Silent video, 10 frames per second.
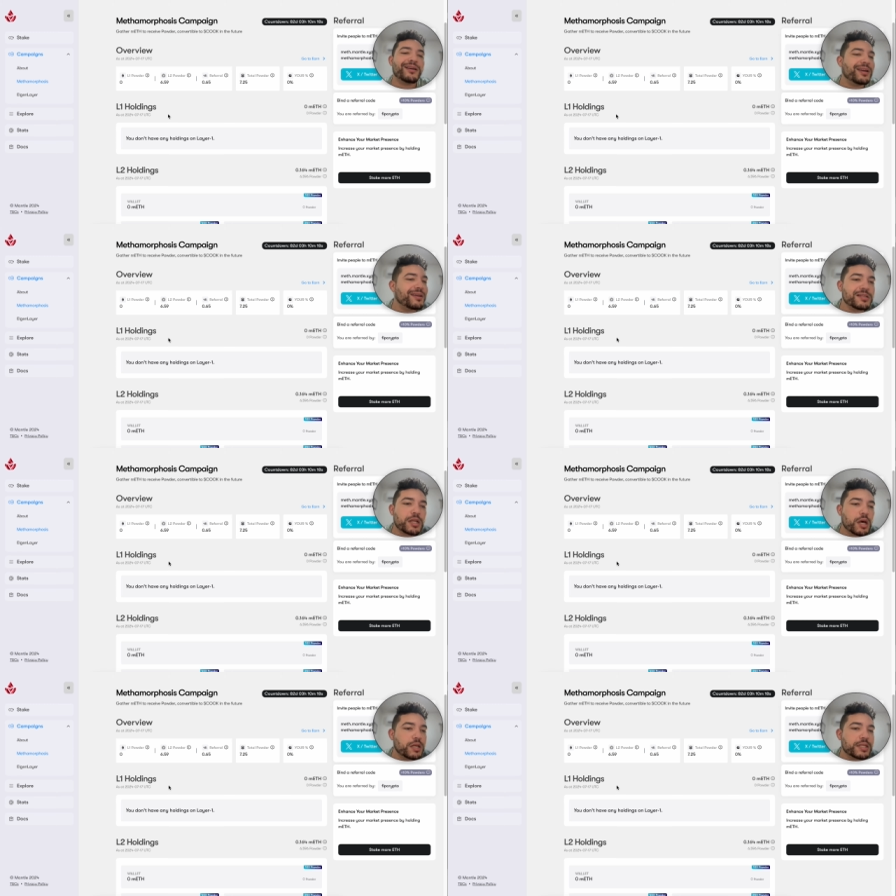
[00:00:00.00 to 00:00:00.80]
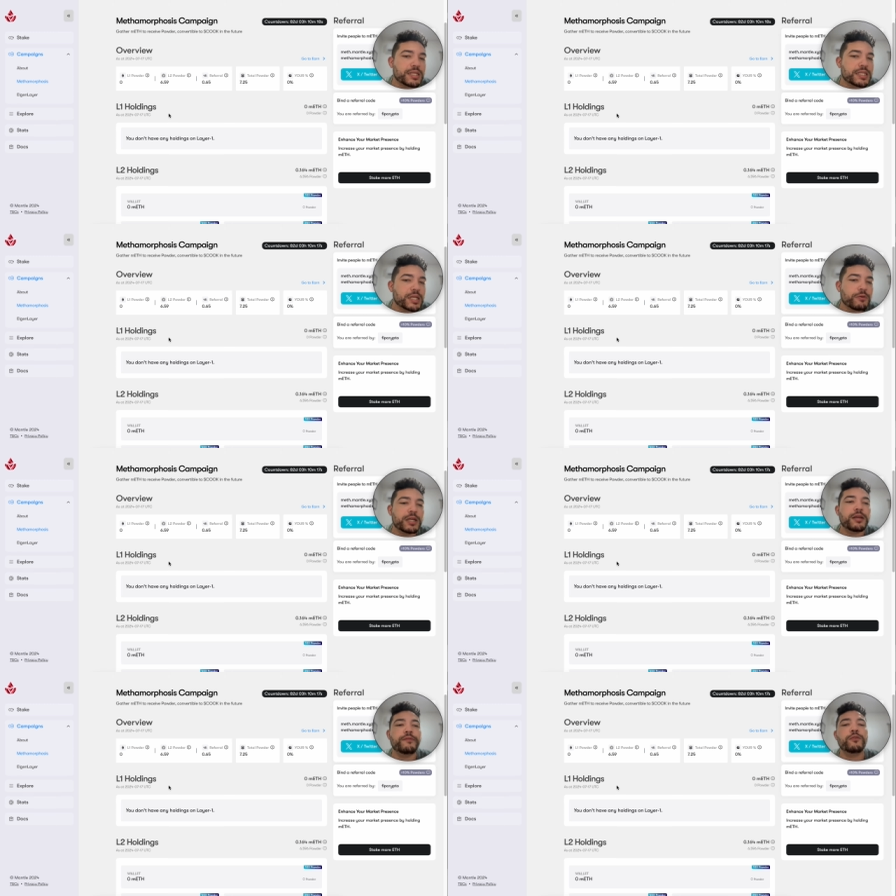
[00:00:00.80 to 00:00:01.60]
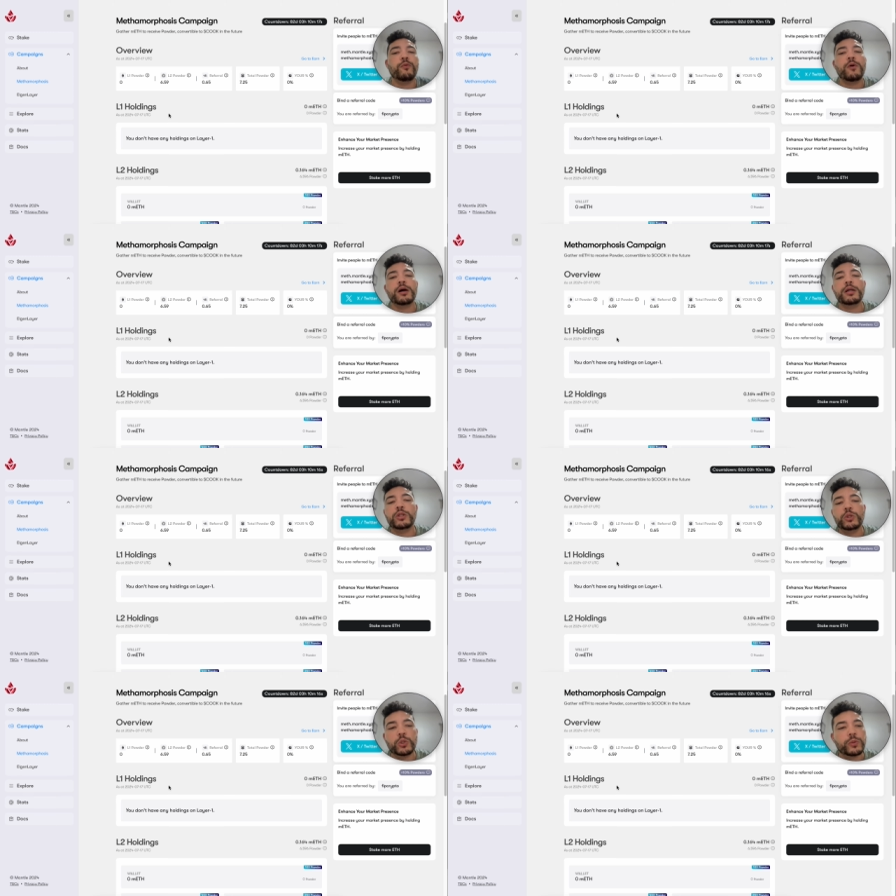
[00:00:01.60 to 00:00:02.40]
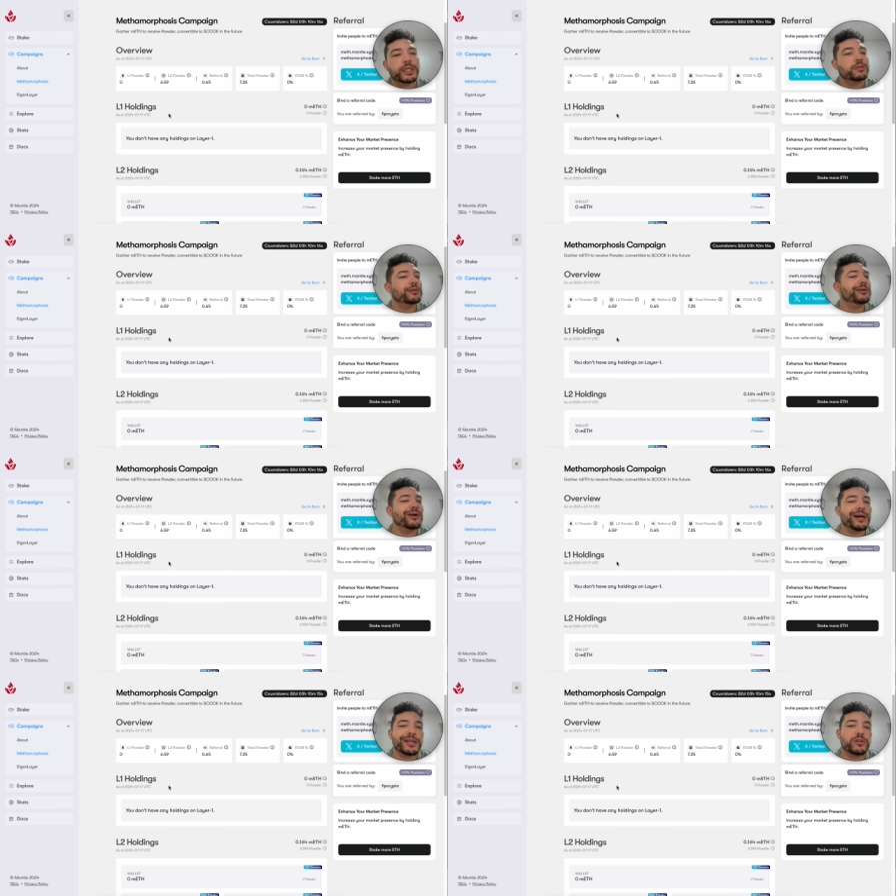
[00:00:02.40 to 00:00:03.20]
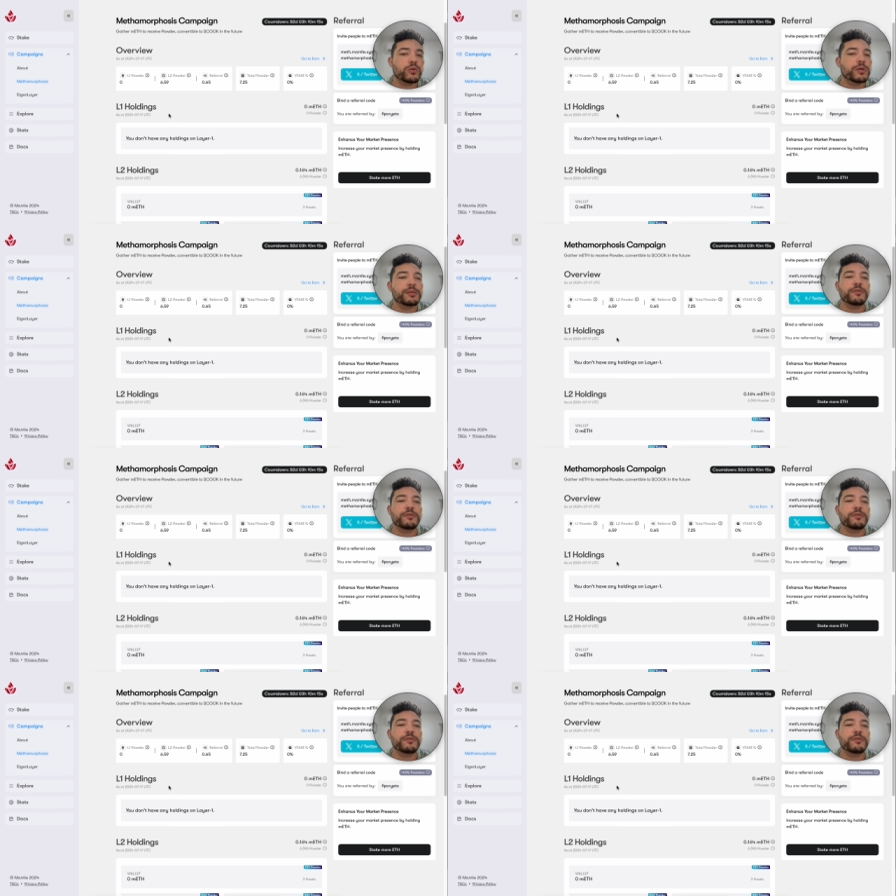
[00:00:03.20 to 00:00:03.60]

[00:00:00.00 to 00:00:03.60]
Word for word: It is not necessary. If you want to do it, go ahead and do it.